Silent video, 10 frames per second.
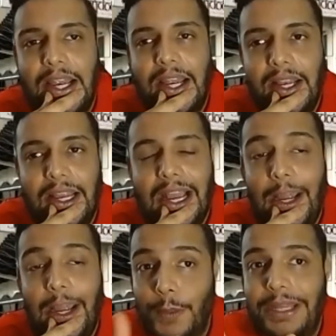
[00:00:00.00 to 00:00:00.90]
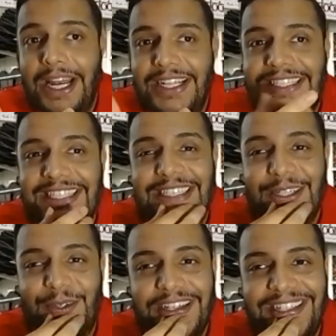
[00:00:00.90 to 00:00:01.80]
Yeah, I hope that answers the
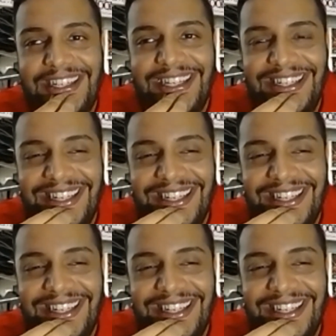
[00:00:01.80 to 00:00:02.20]
question.